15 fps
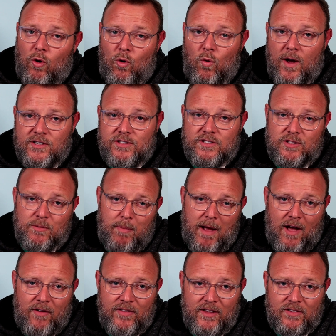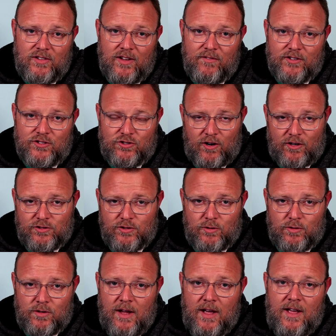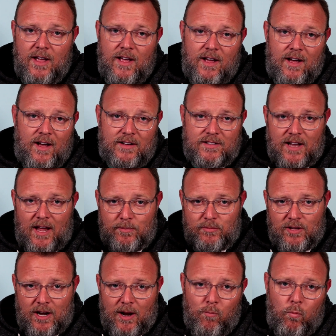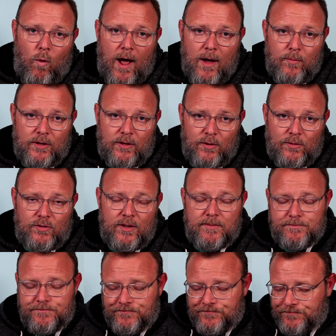questions about this infrastructure uh, type setup, why we use it,